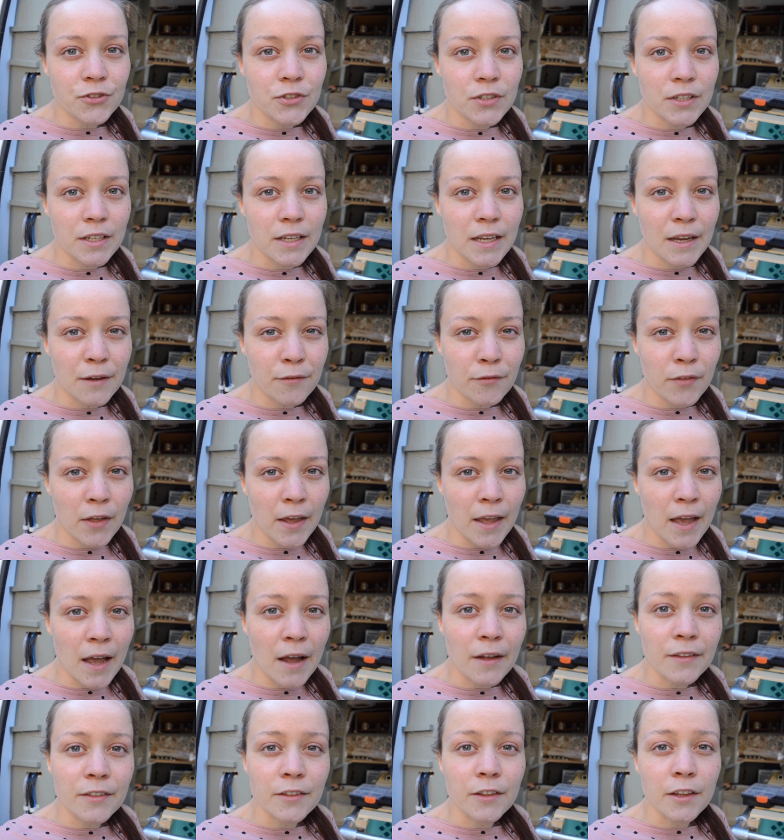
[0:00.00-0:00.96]
see if they
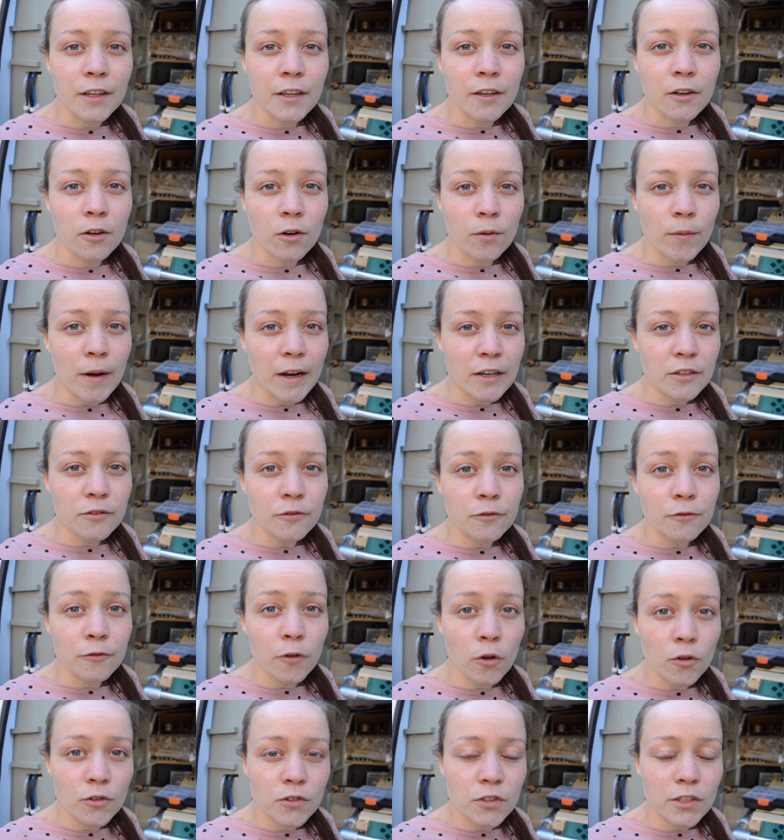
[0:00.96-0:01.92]
had the correct
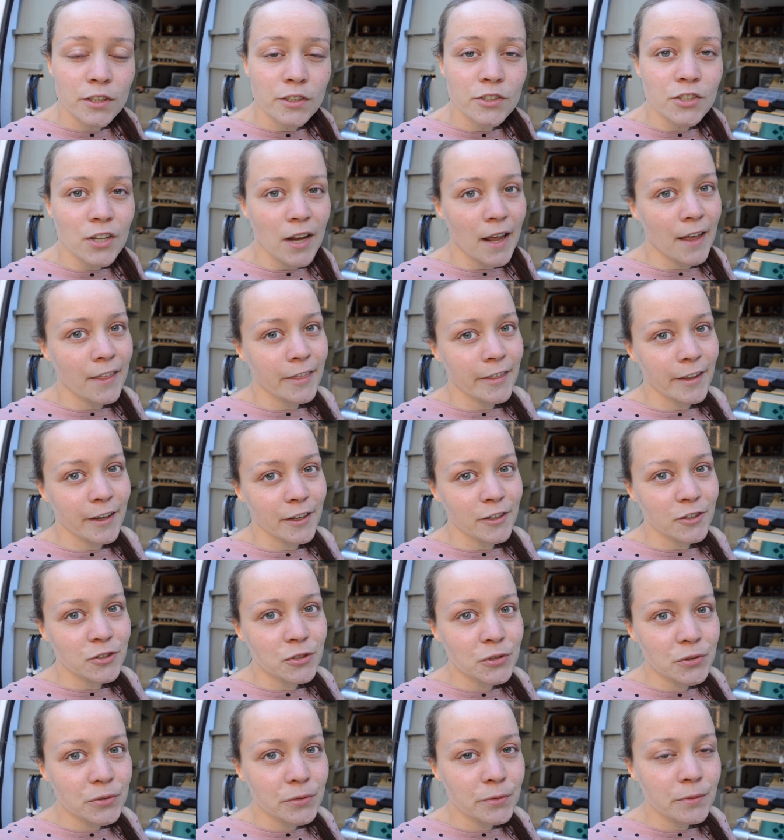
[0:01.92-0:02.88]
voltage, and they
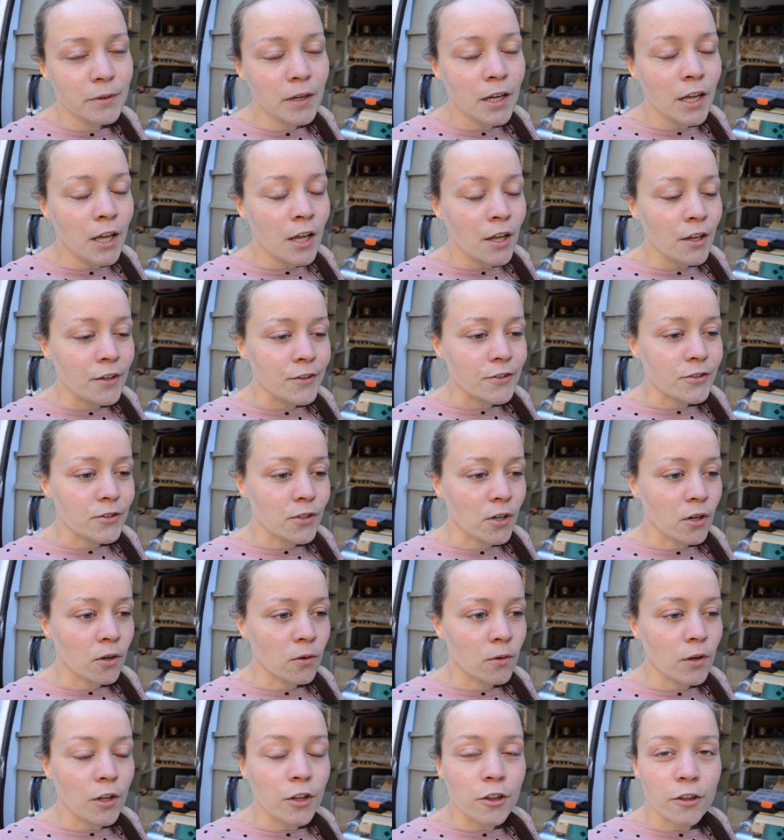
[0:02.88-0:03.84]
do.
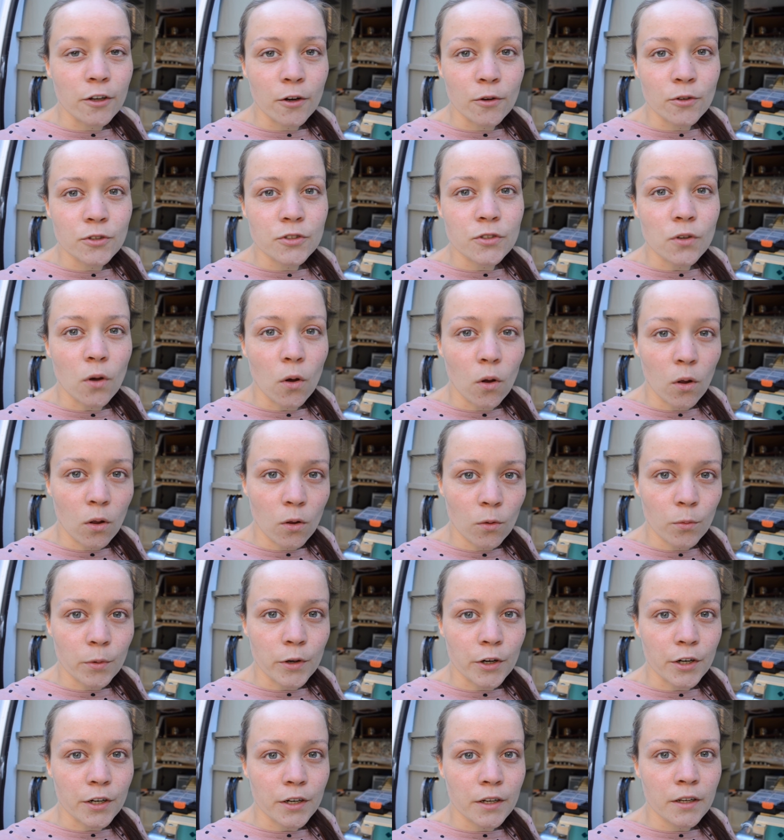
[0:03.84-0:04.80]
So those all
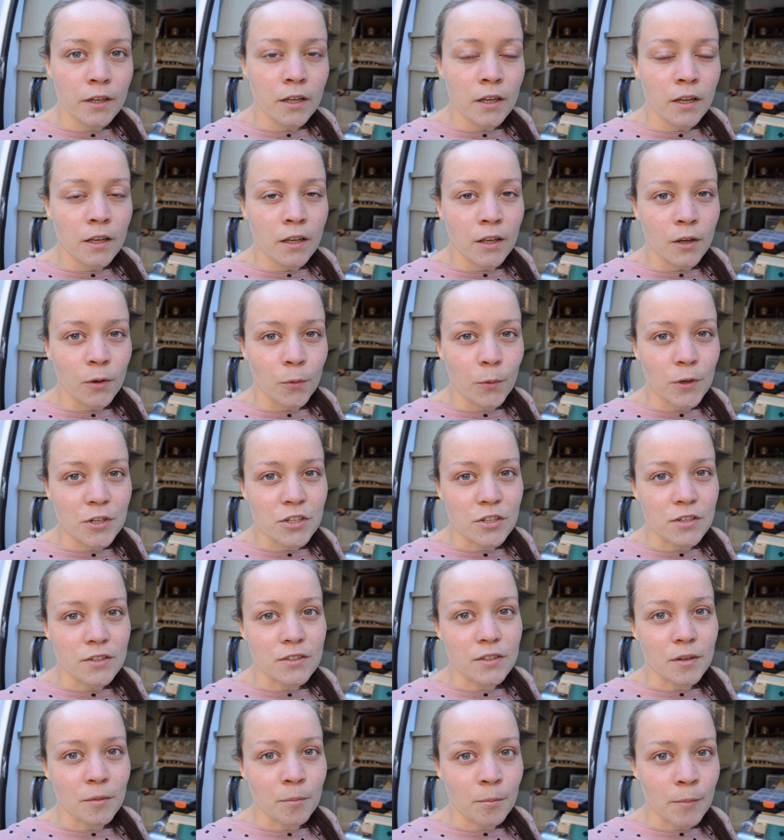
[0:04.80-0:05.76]
work, which
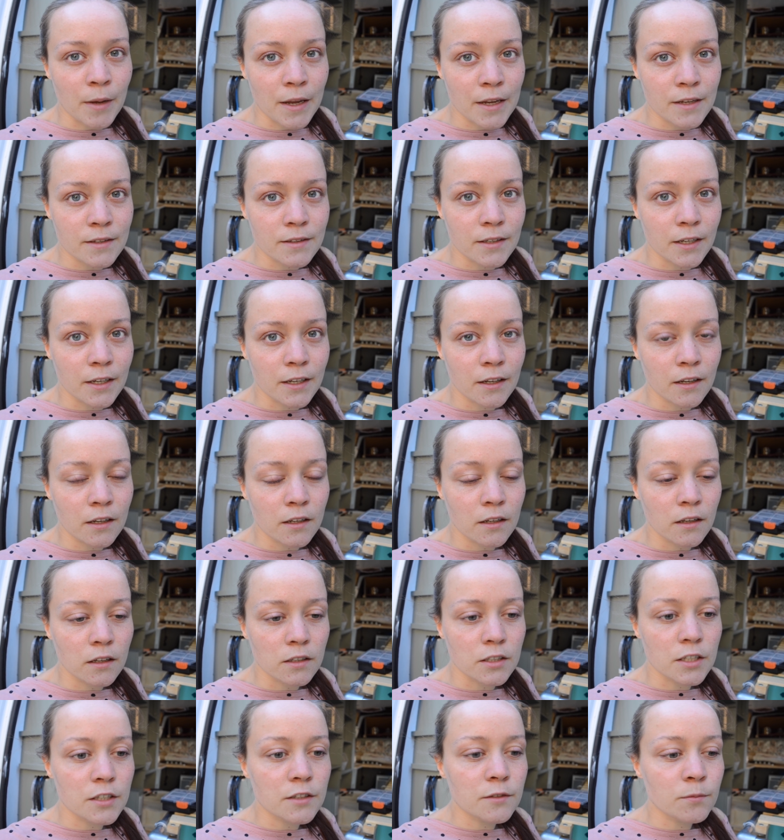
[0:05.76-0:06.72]
is amazing.
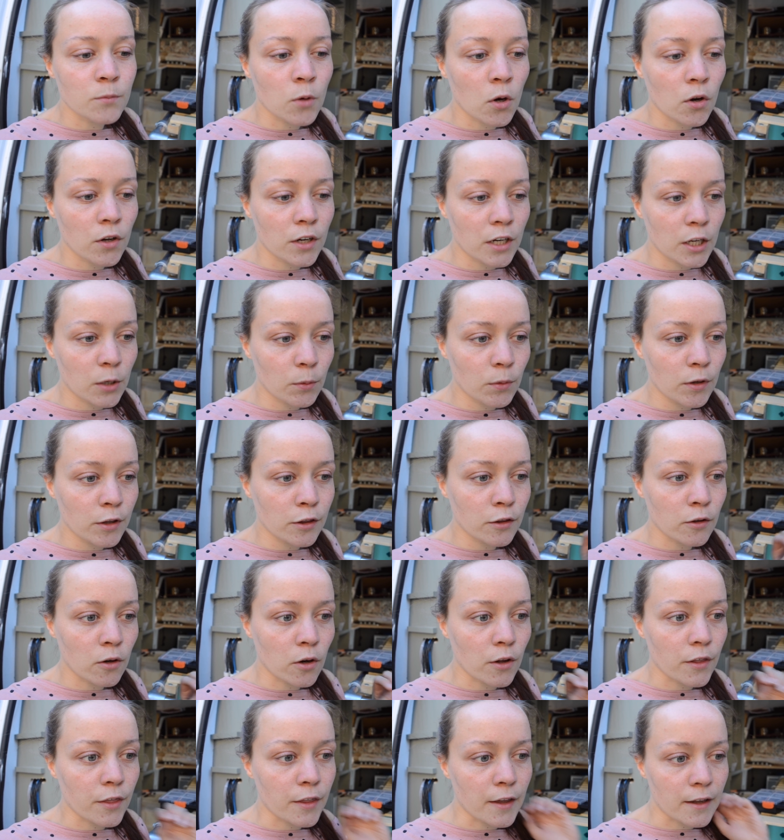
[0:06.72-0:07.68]
This morning we
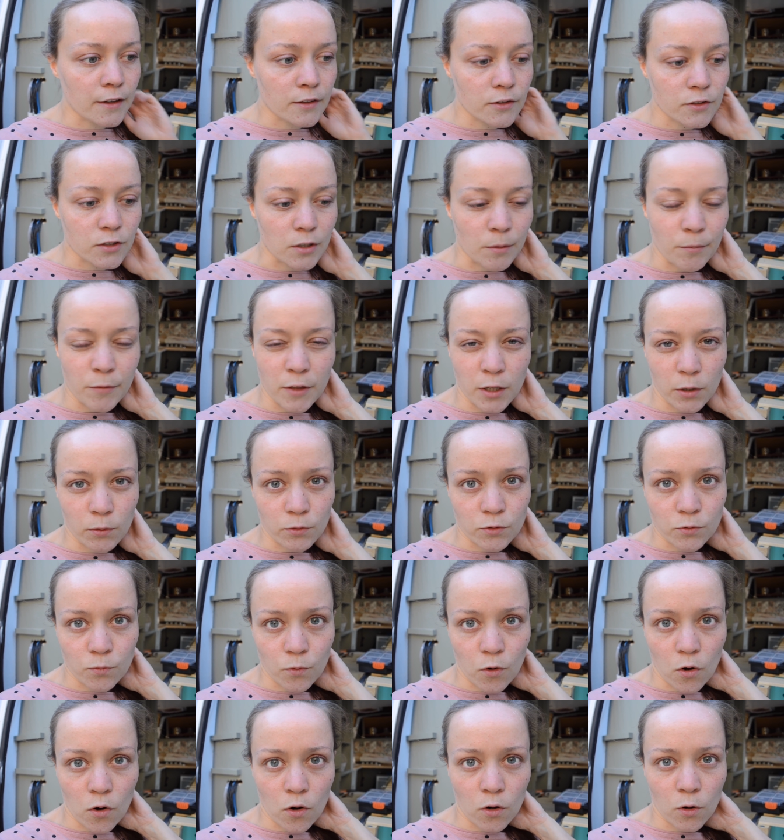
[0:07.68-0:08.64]
thought that something was
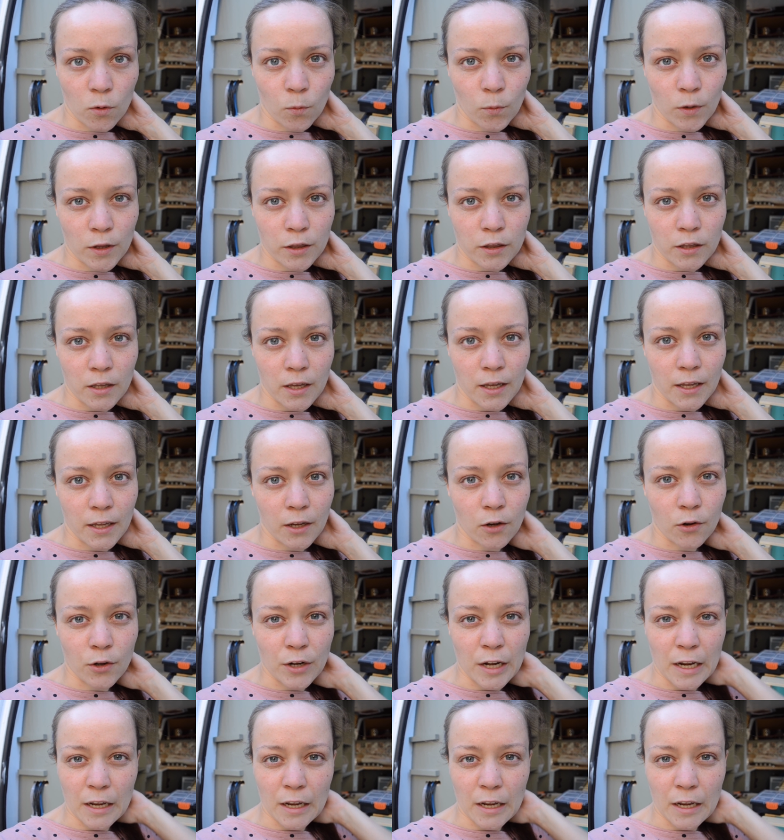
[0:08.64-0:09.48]
wrong with a